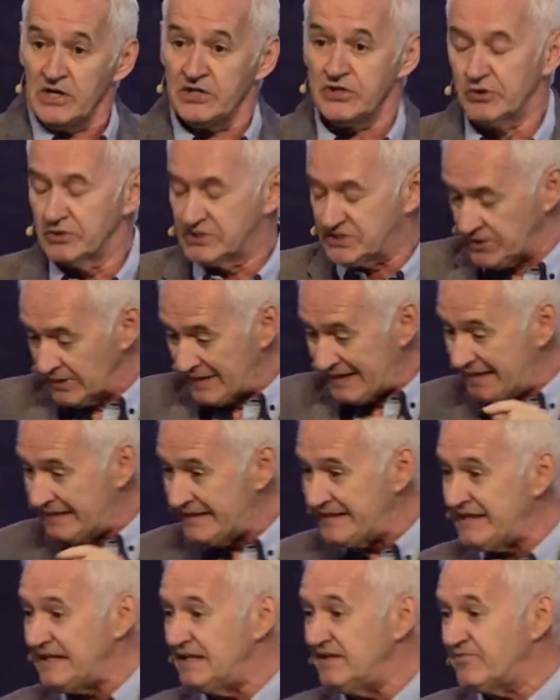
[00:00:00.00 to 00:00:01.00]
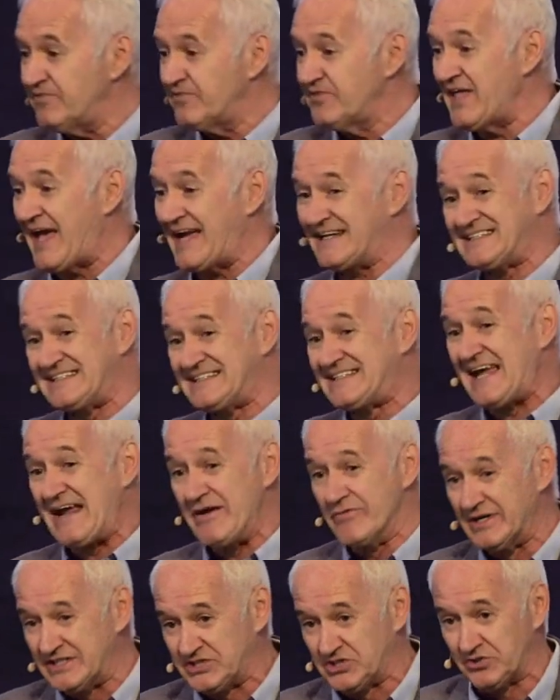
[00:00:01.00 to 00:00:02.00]
you're to leave that
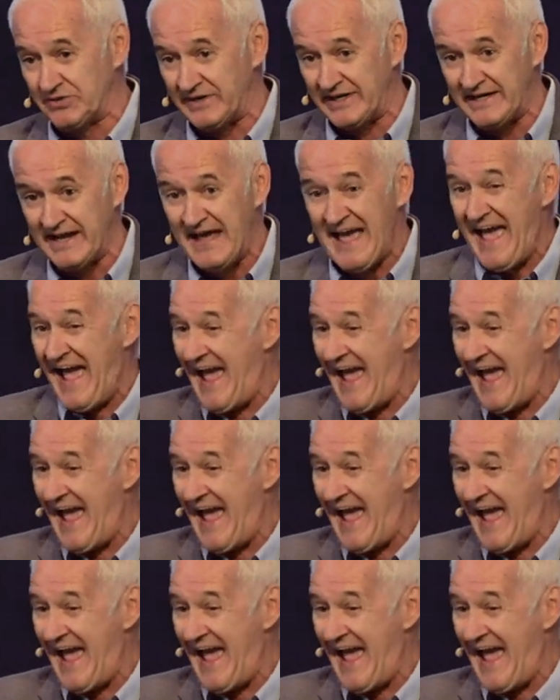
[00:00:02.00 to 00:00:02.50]
territory